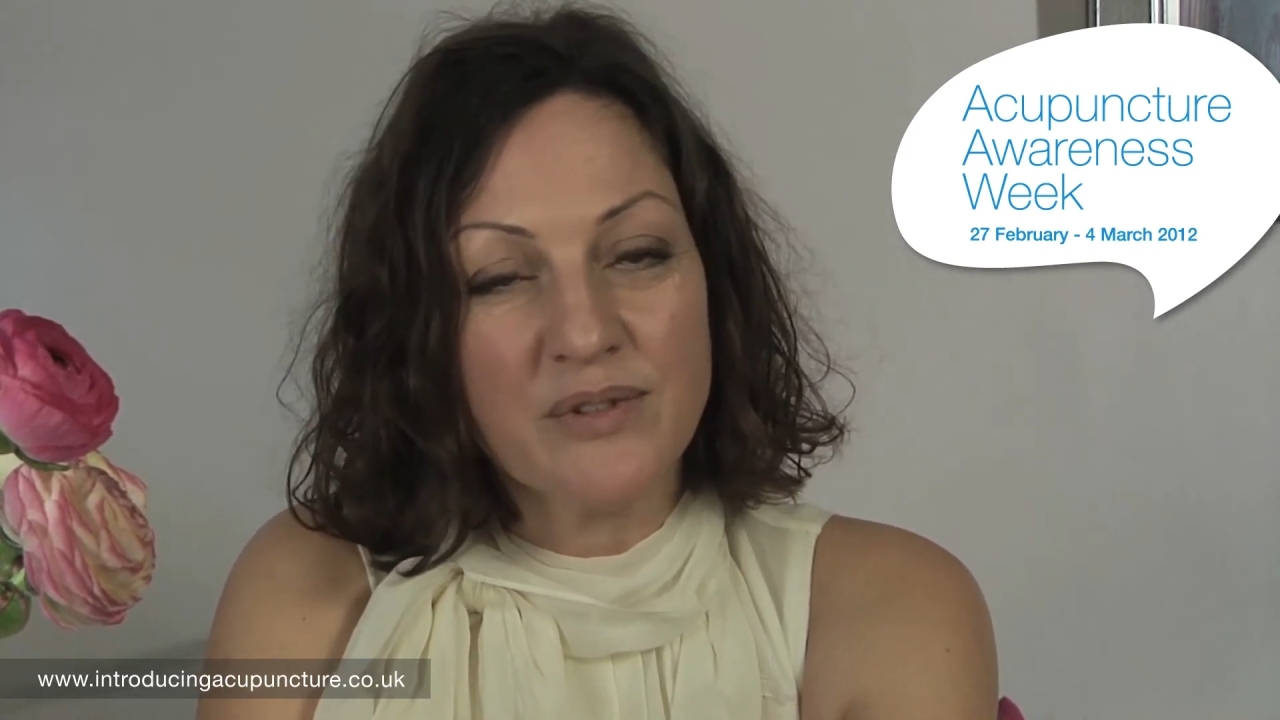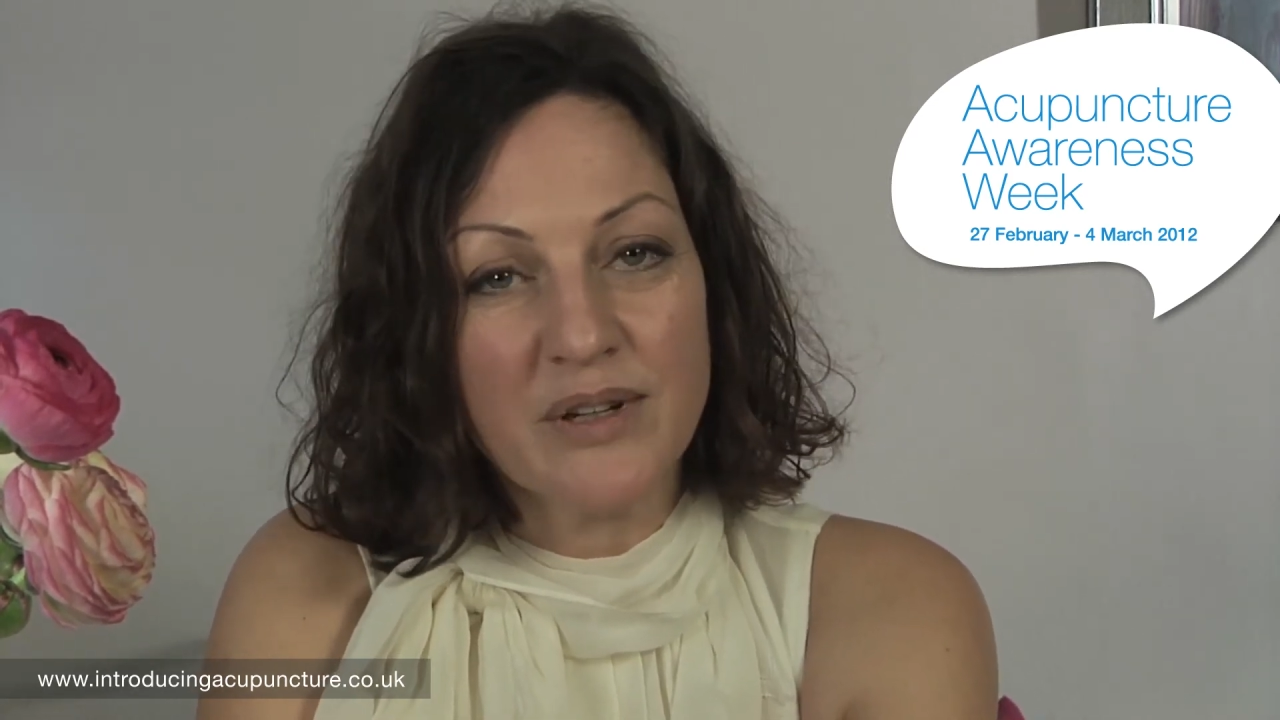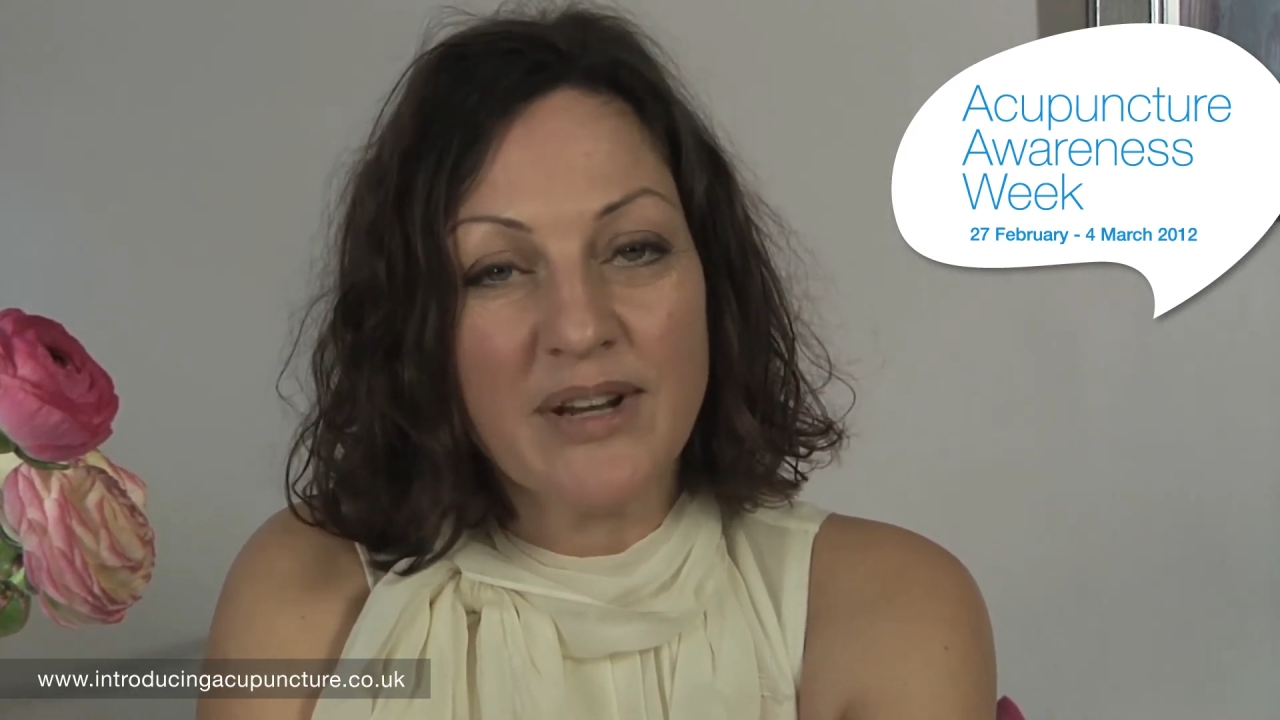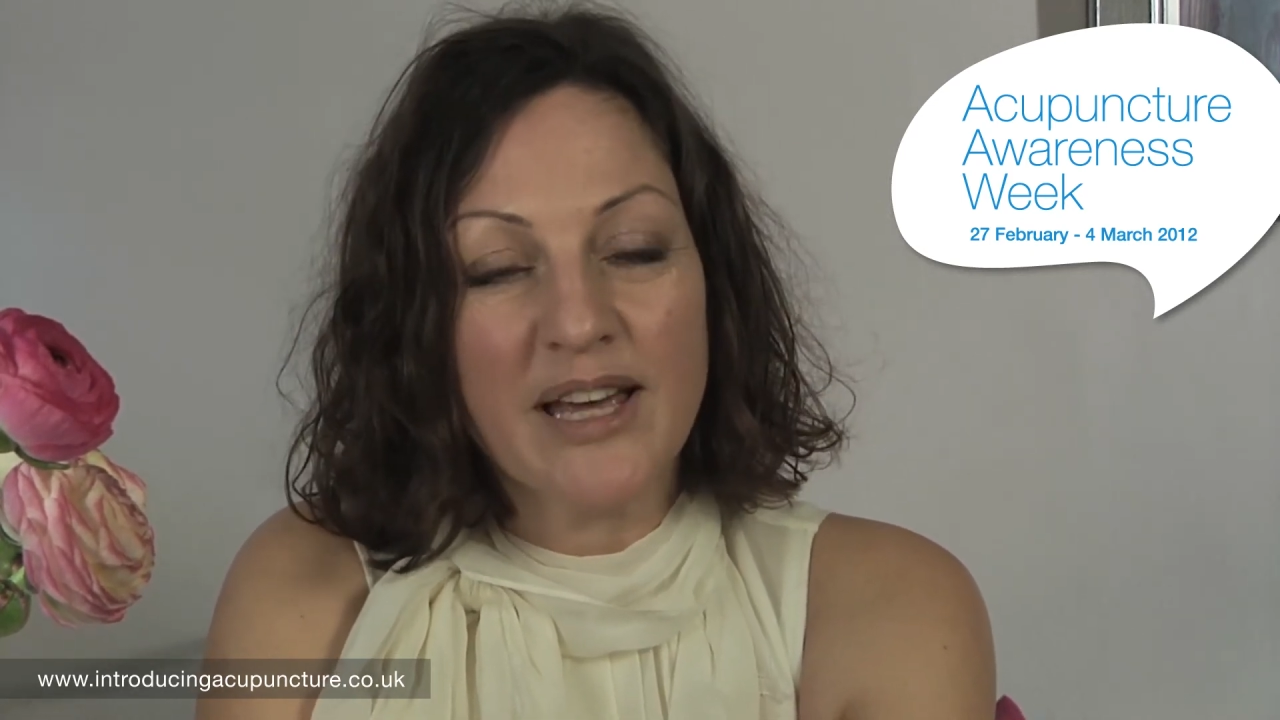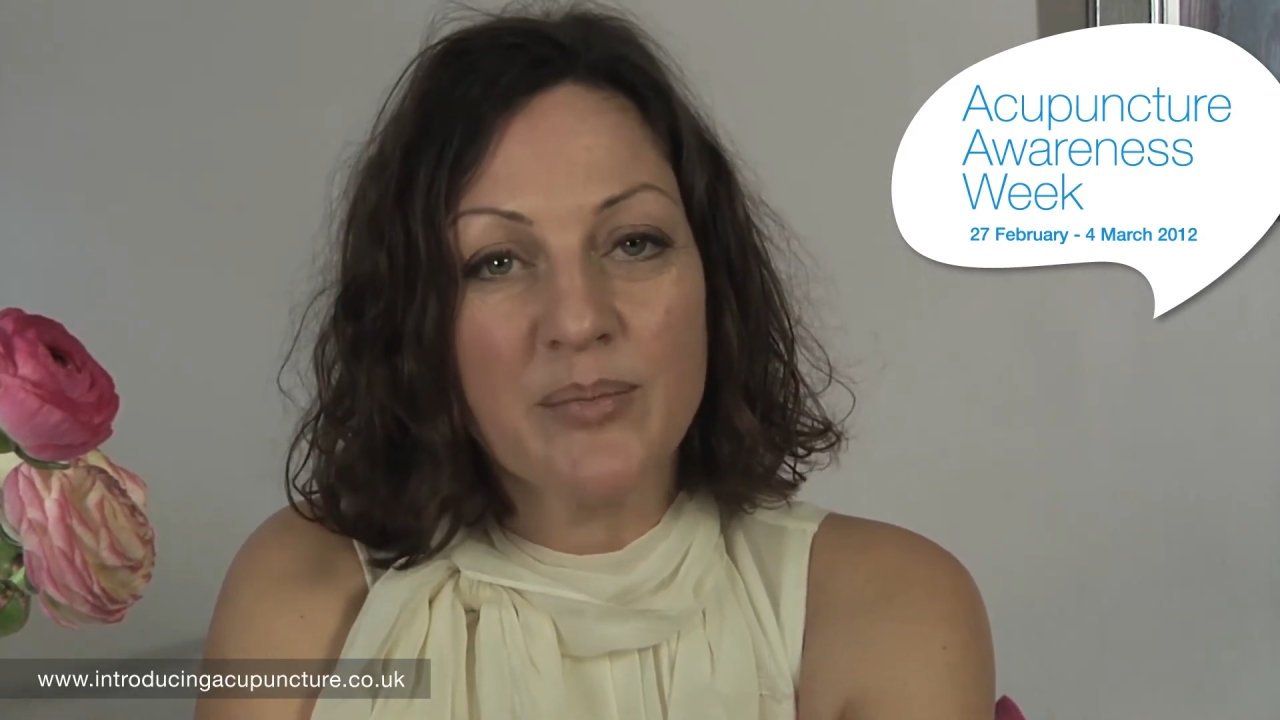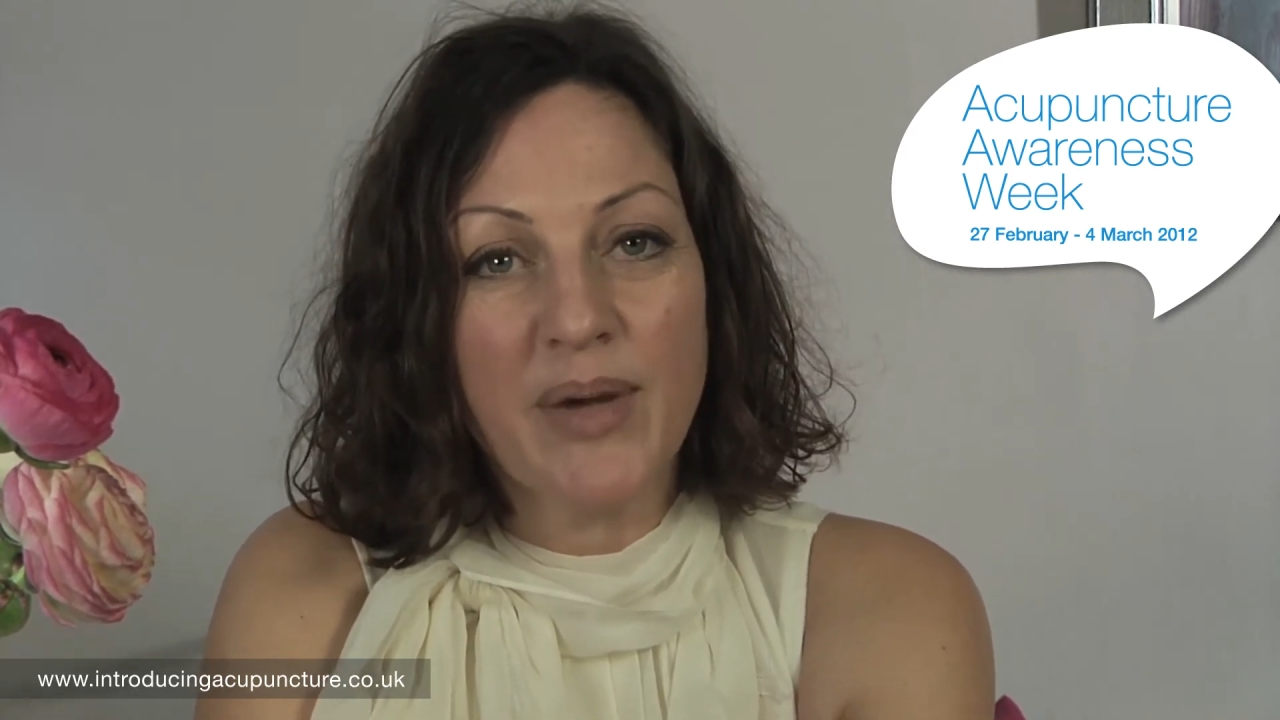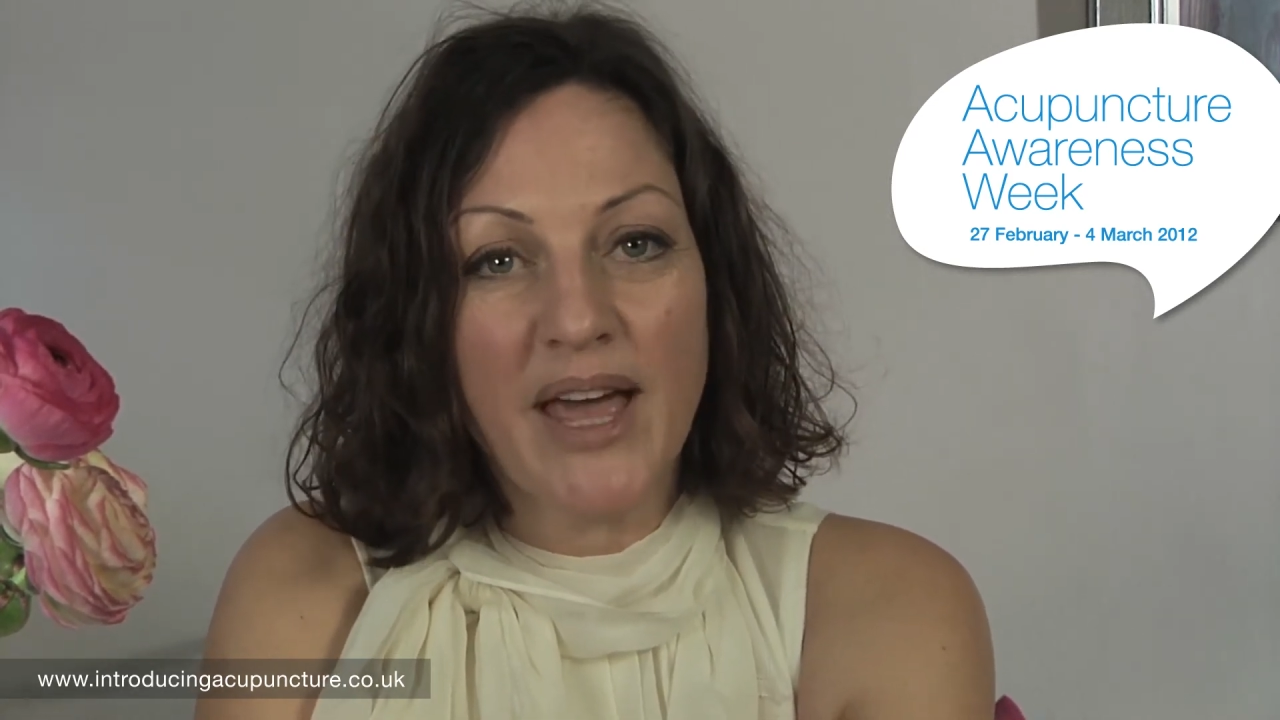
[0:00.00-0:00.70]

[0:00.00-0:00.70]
feel like